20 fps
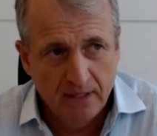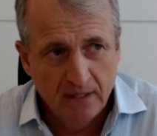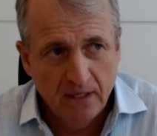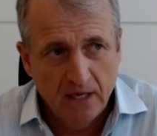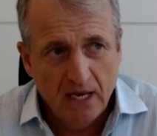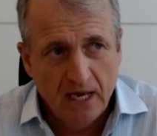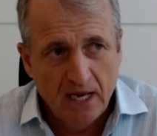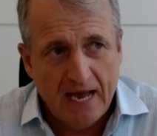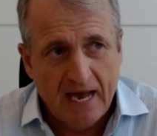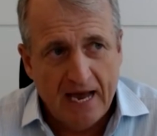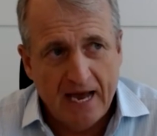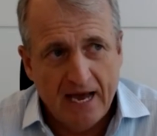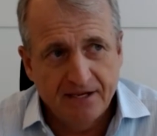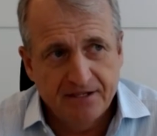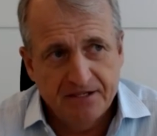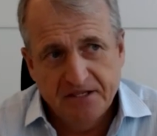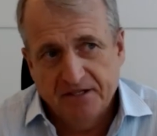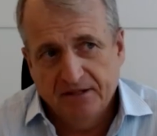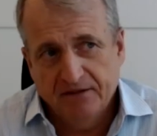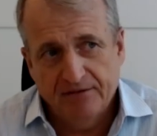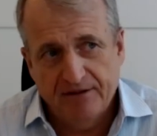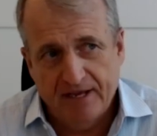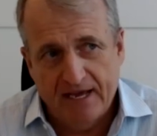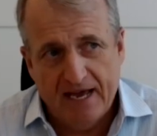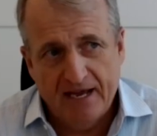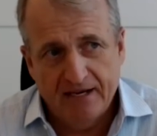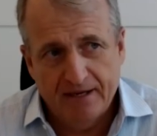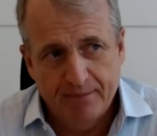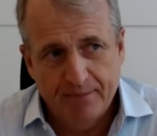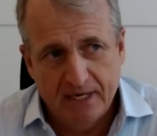had
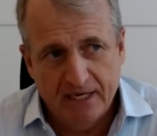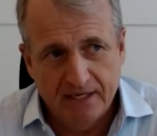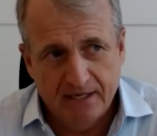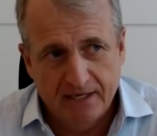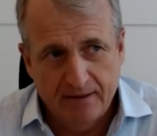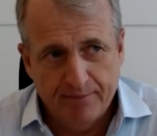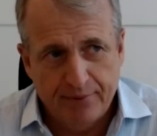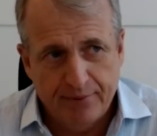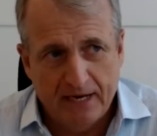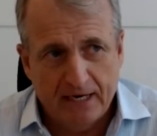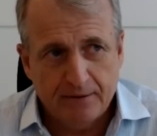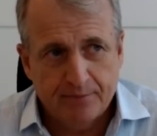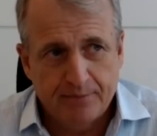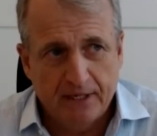that immediate impact.